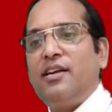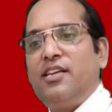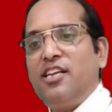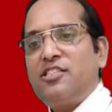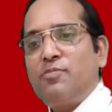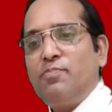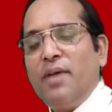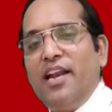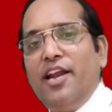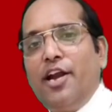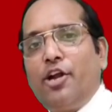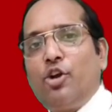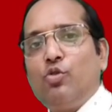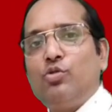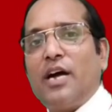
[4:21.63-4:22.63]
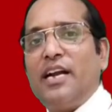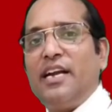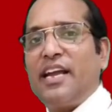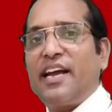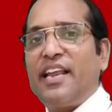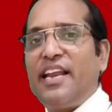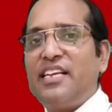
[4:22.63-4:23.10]
This may lead to the
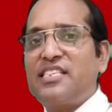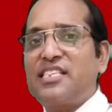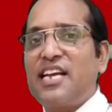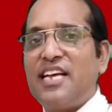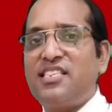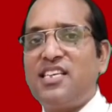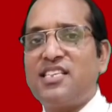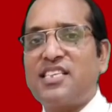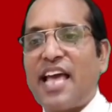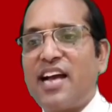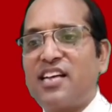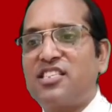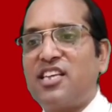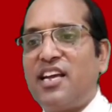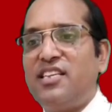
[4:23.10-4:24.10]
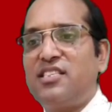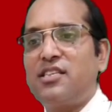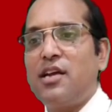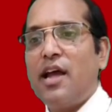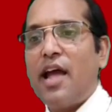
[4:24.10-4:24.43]
decreased gaseous exchange